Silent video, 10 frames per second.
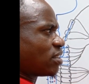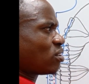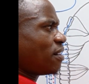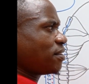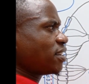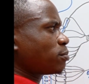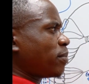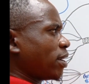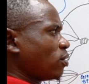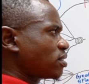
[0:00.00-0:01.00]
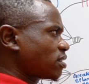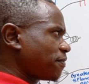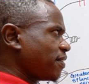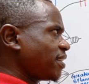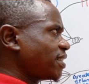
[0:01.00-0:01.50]
We have this pyloric
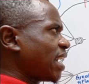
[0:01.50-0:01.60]
sphincter